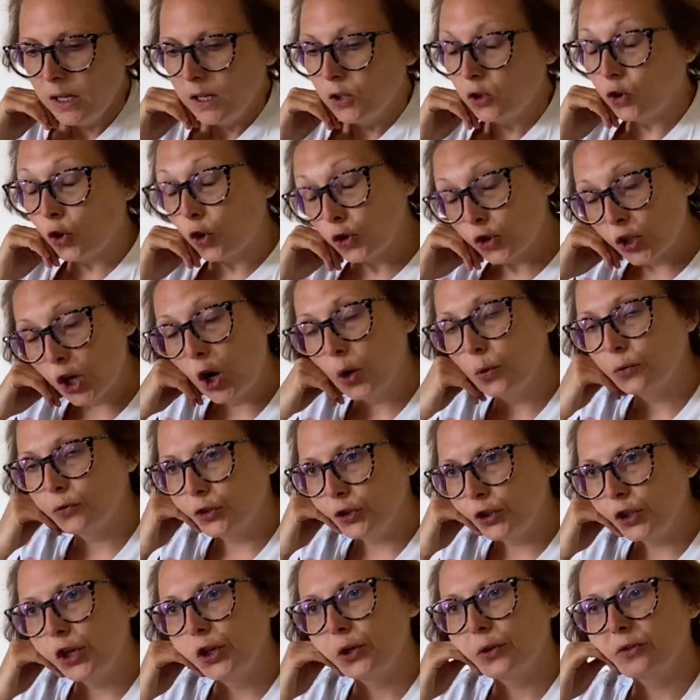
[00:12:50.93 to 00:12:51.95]
got told the
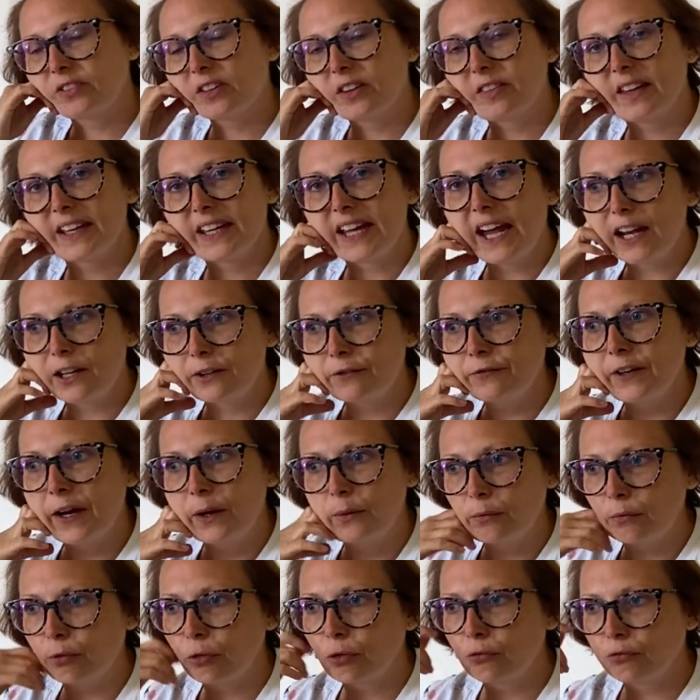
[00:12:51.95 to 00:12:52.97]
news that they had
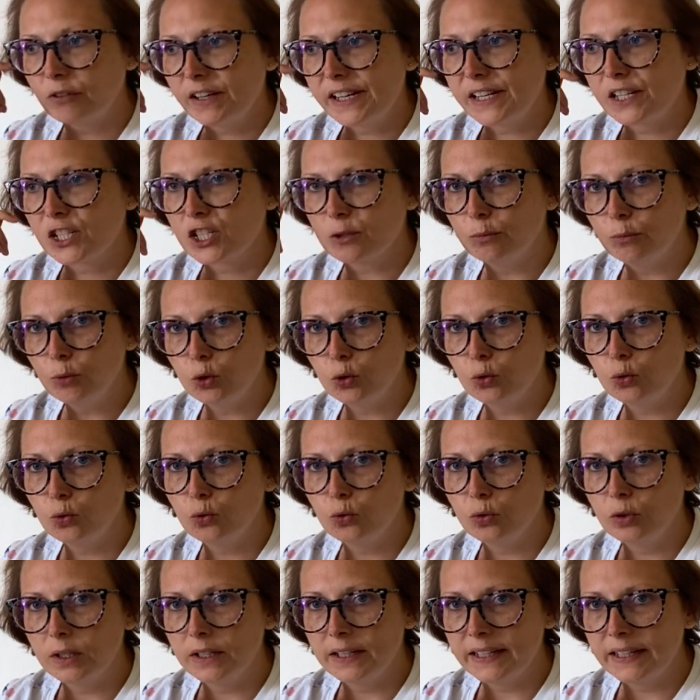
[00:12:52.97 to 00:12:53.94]
found three small